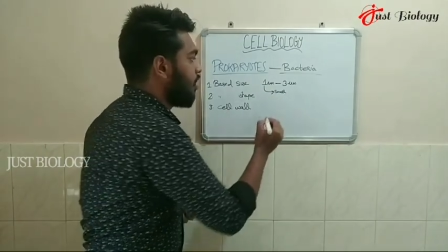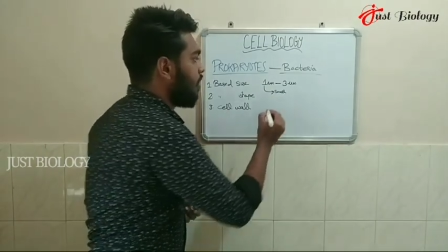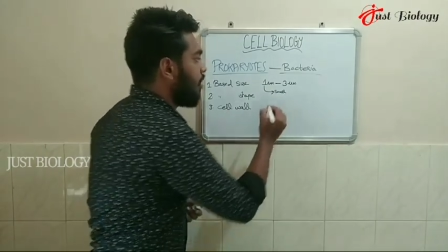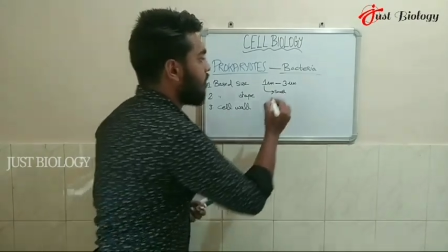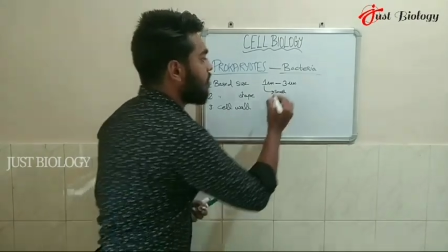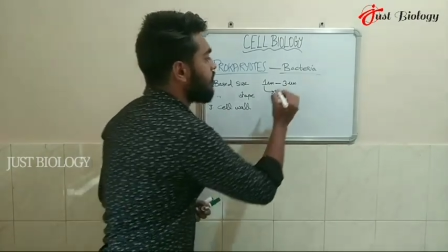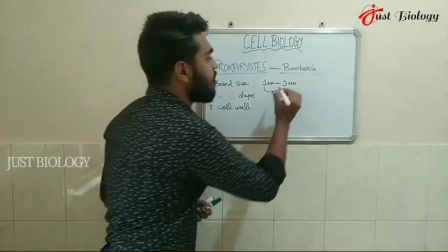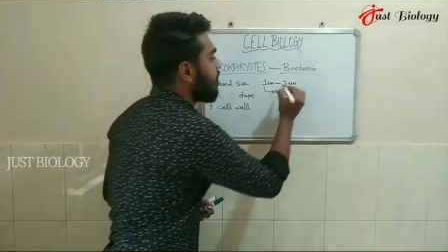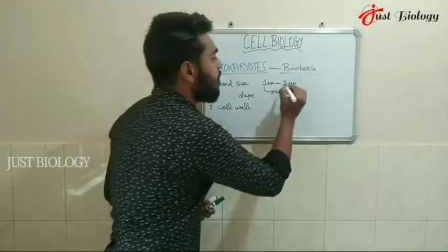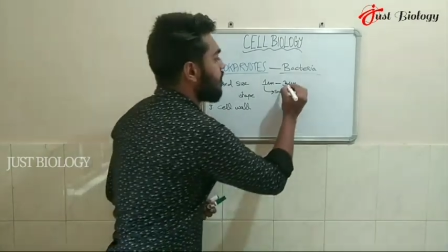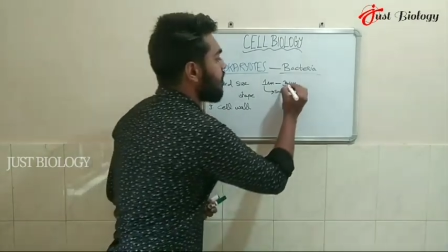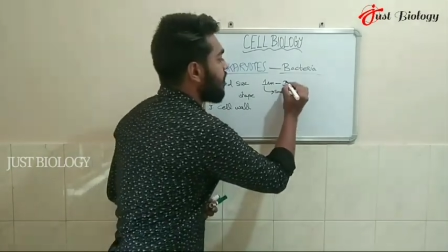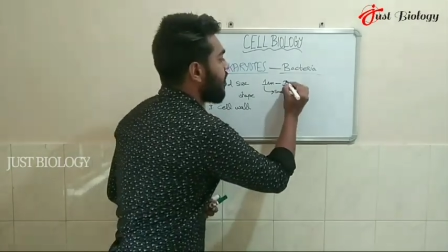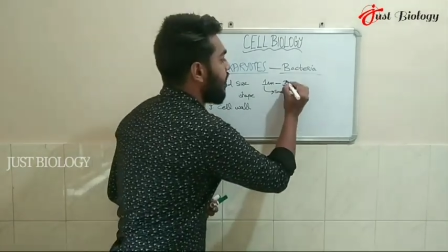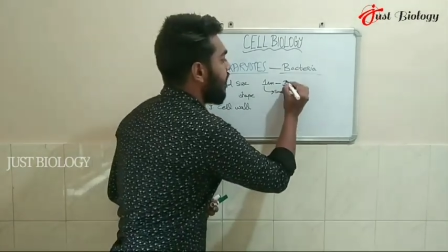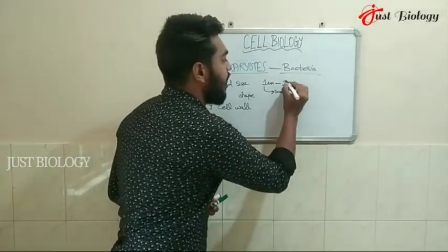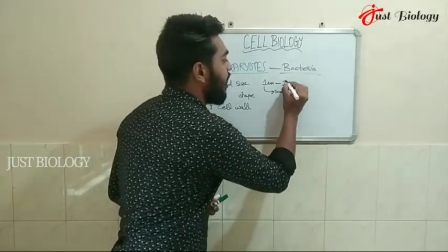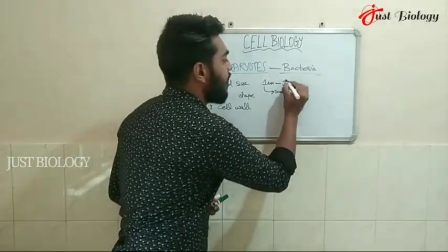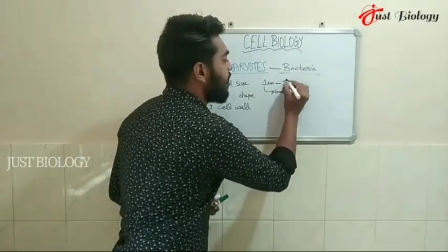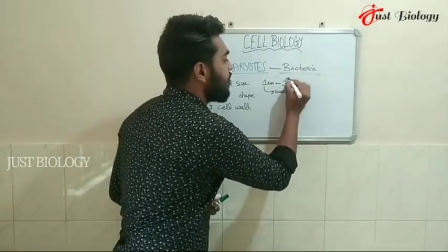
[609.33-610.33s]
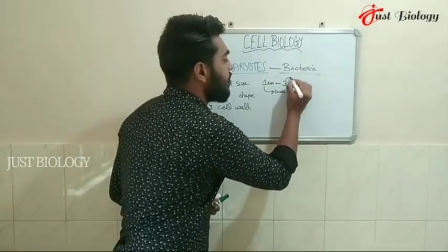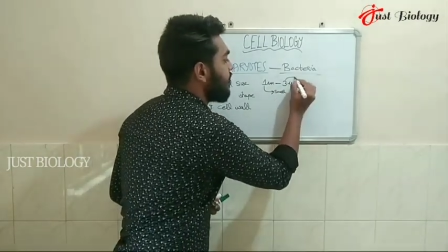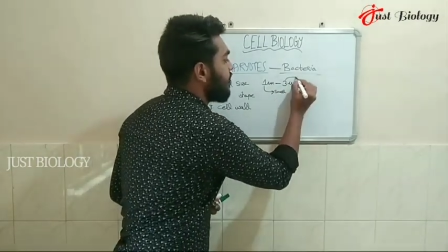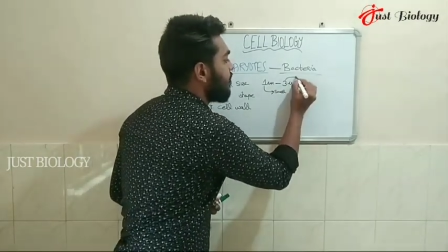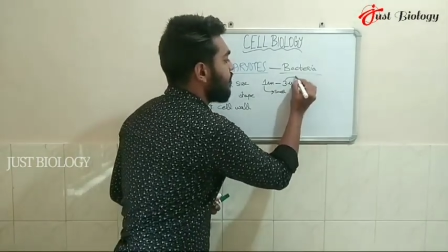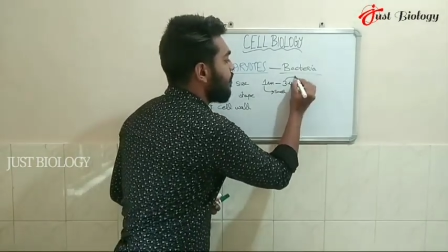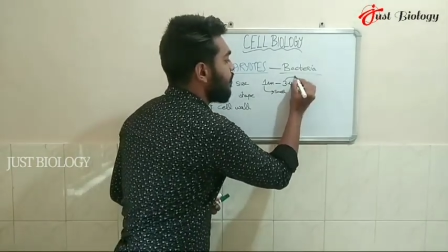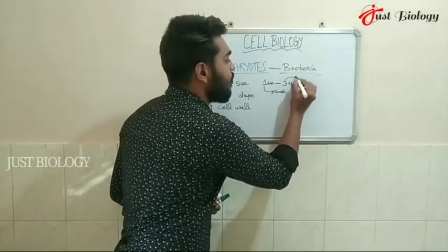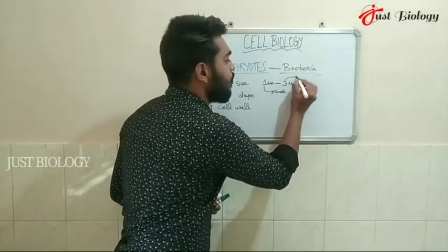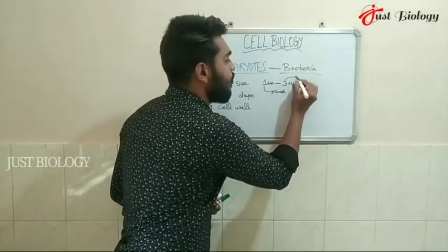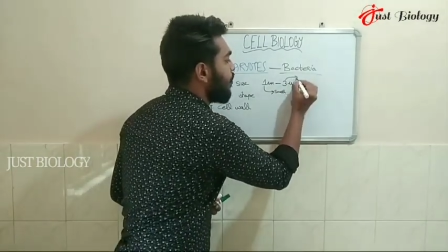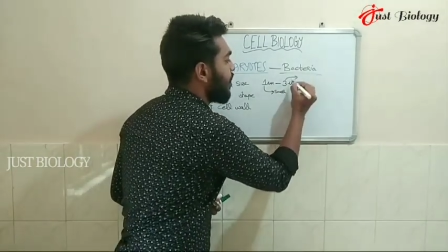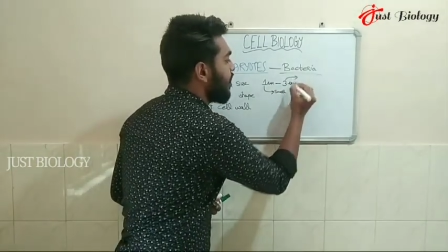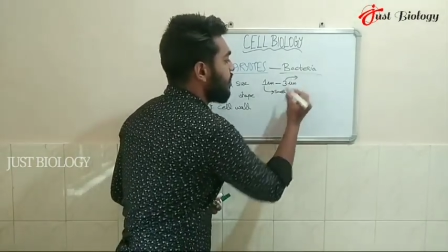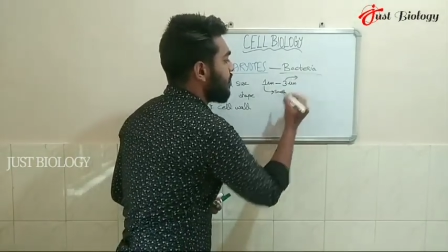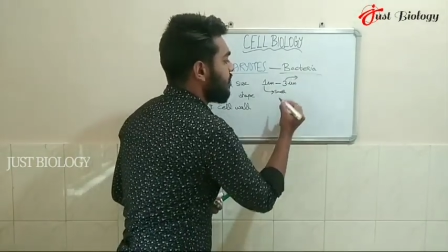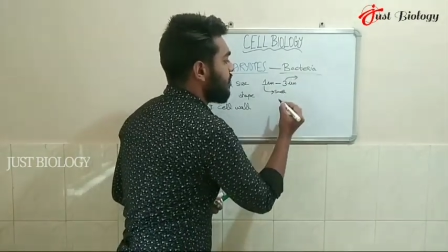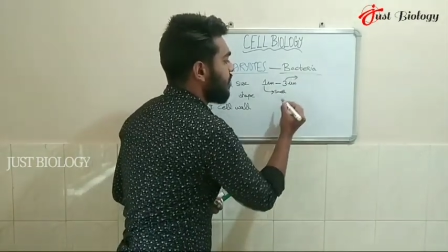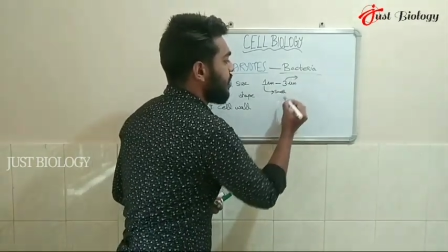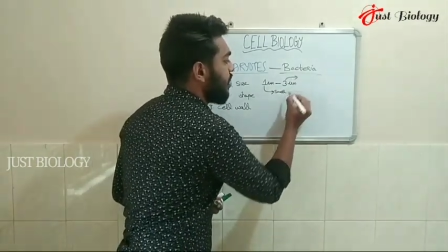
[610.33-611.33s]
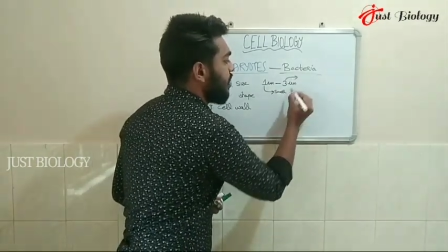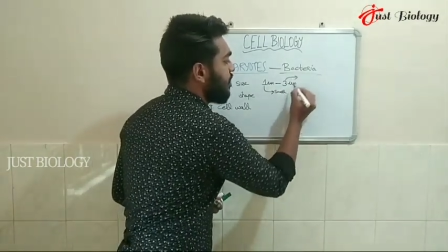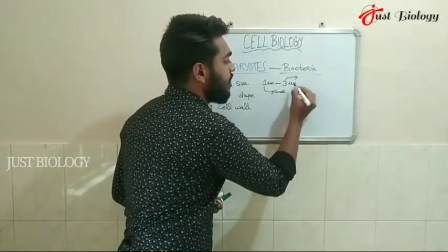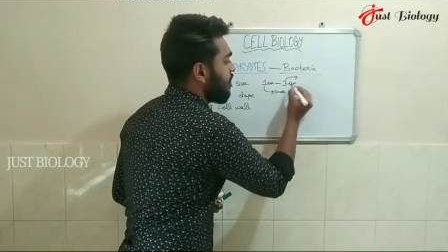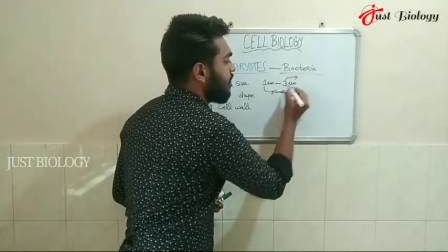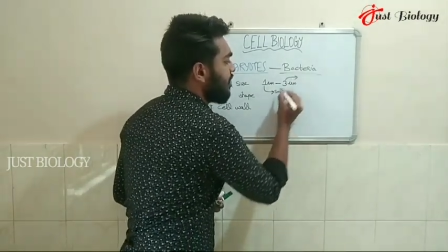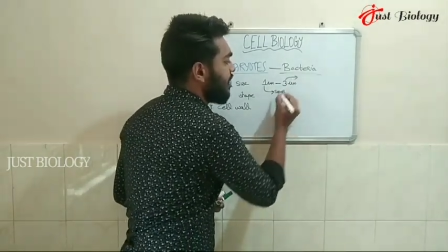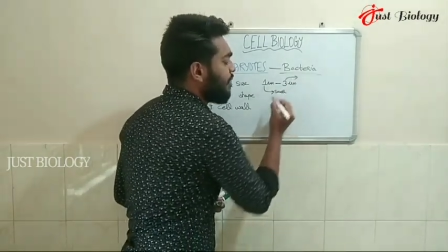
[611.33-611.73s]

On the other hand, we can say the